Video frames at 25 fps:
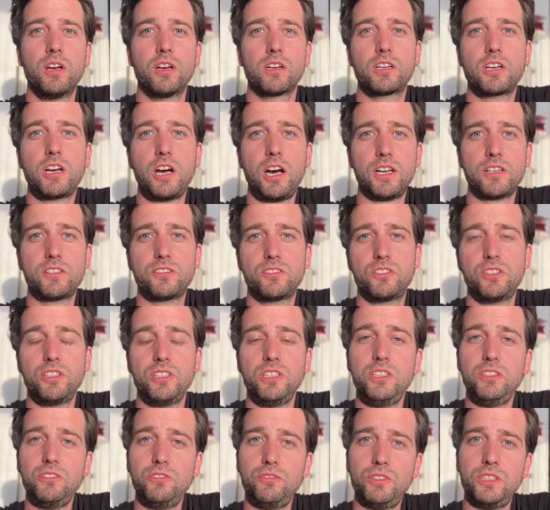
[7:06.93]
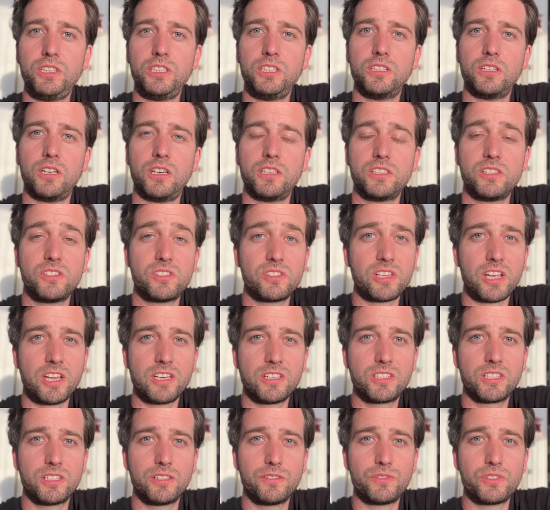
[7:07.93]
cut the EV
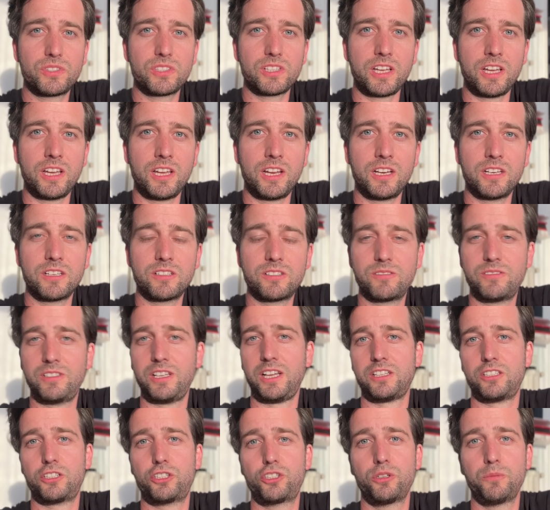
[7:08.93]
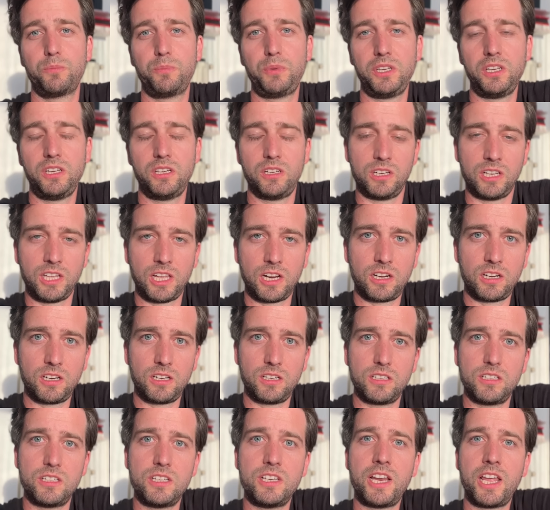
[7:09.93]
incentives, and that should be
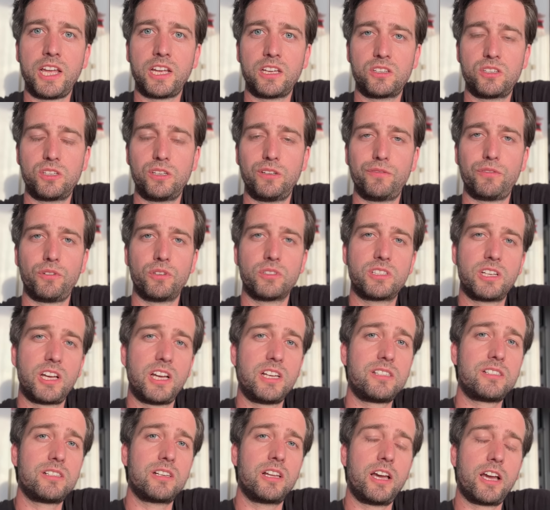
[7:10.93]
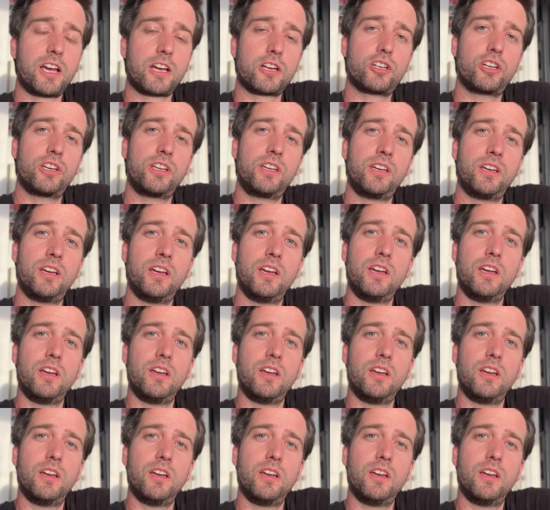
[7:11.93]
another negative on Tesla, actually.